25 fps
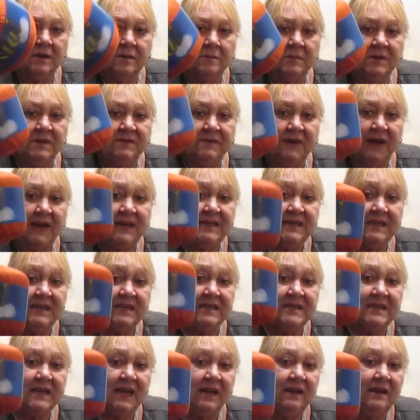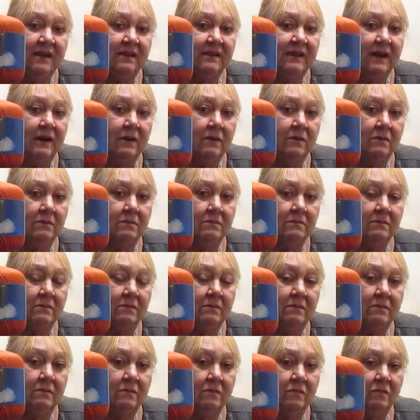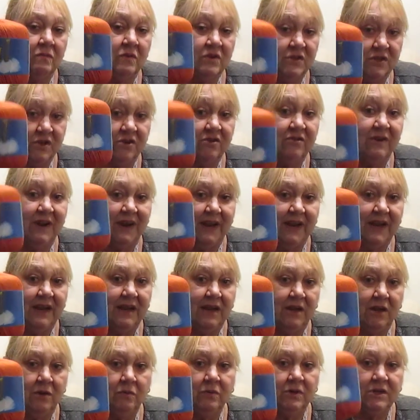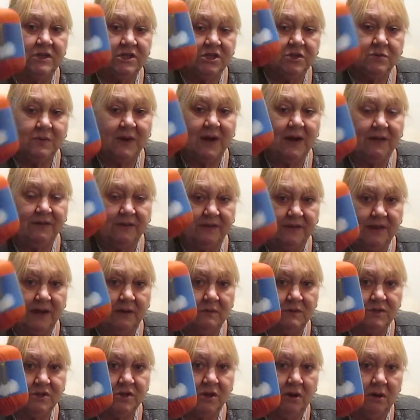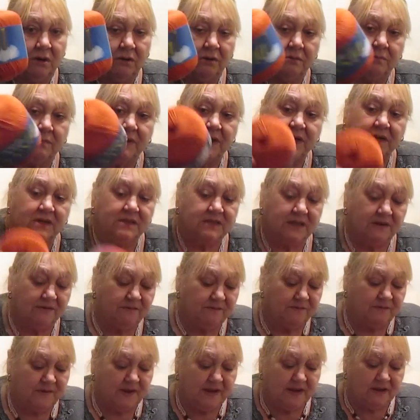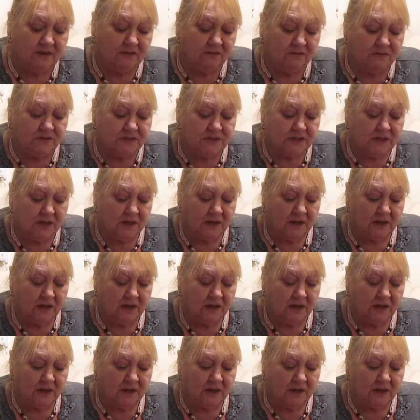But if I didn't tell you that was acrylic, you would swear that that was cotton, because it feels